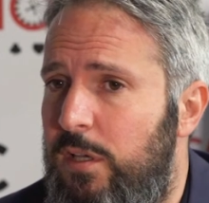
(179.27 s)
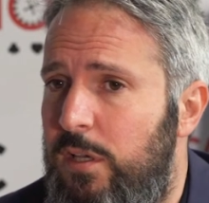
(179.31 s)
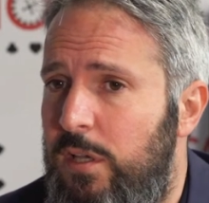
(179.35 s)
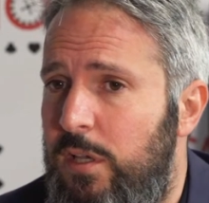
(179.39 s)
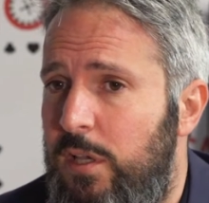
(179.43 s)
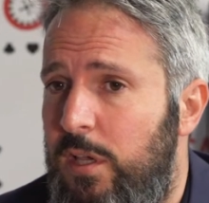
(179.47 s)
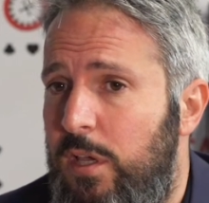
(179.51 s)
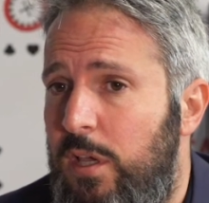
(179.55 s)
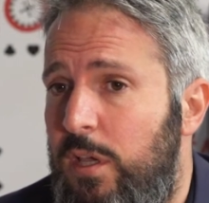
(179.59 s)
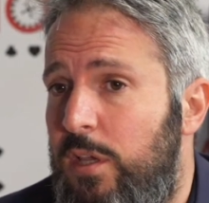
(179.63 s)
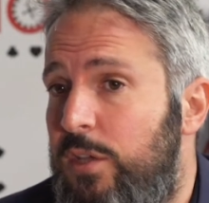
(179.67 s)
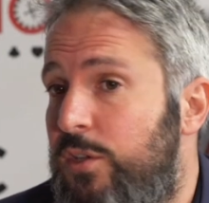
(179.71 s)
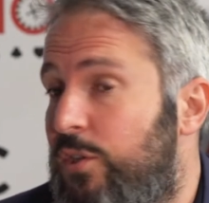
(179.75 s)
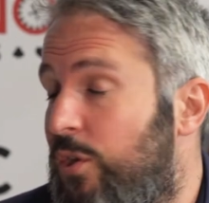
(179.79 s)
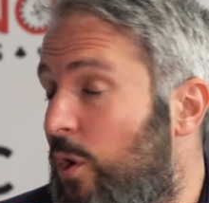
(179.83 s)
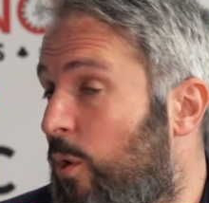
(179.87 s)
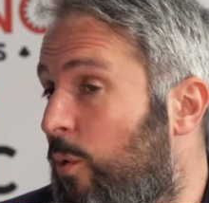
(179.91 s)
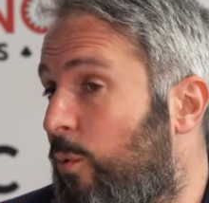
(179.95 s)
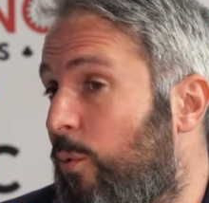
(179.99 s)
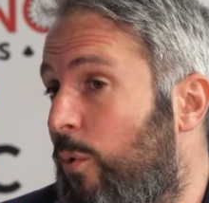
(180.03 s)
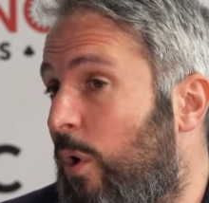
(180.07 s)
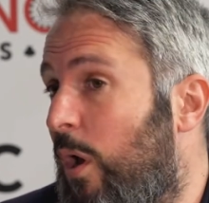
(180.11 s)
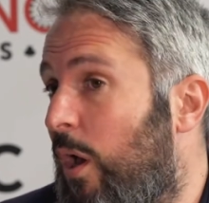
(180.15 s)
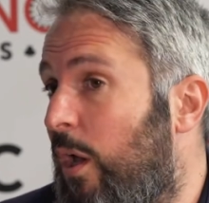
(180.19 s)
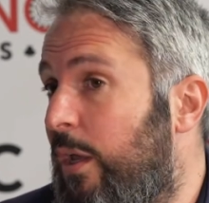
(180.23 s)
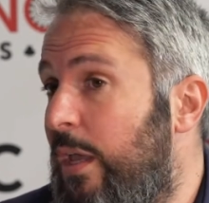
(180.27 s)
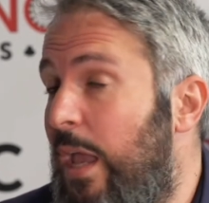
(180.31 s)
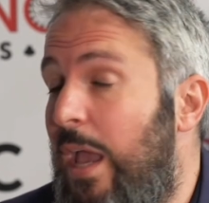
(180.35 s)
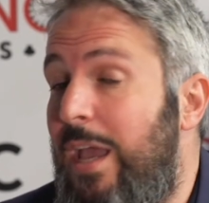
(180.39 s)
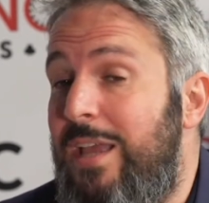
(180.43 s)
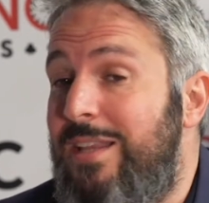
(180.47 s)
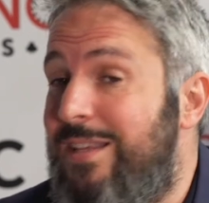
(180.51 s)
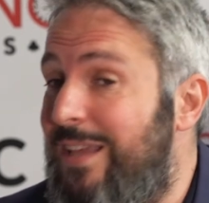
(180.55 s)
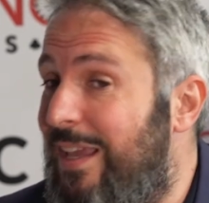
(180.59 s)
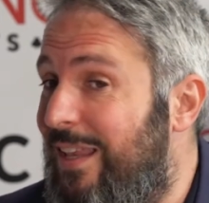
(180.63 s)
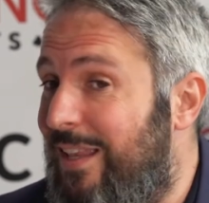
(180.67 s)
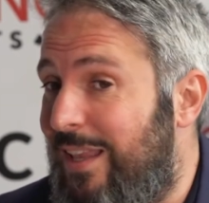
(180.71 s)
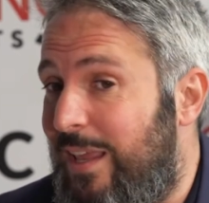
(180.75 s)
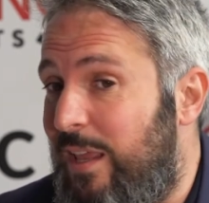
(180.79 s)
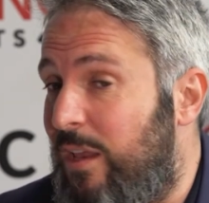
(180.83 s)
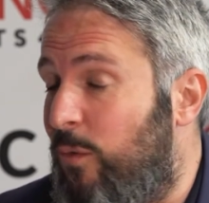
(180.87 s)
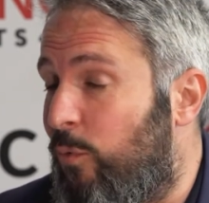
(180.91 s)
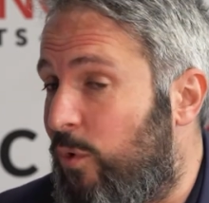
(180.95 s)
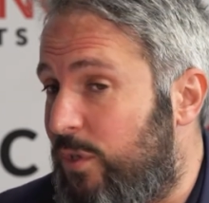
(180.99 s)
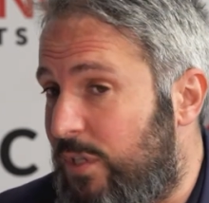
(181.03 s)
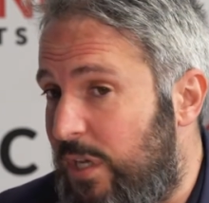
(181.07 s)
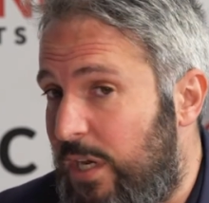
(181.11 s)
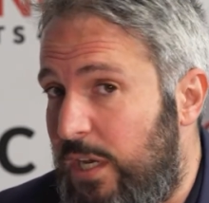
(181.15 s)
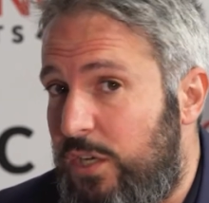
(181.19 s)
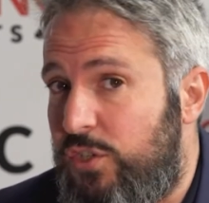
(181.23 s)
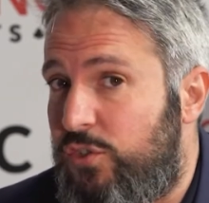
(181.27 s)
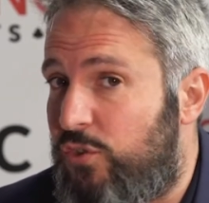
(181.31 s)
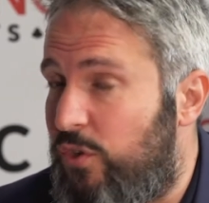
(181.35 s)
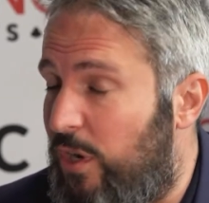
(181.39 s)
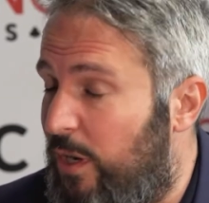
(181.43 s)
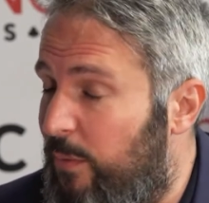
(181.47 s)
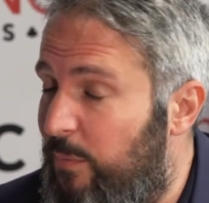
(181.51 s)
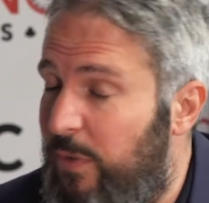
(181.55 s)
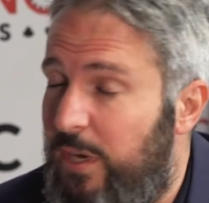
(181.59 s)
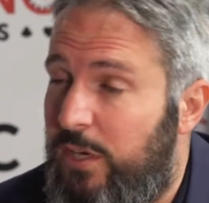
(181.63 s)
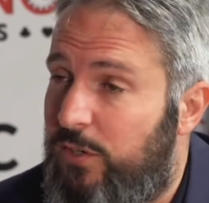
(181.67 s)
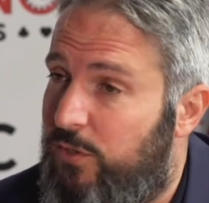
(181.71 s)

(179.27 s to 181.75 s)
Yeah. So it was an extremely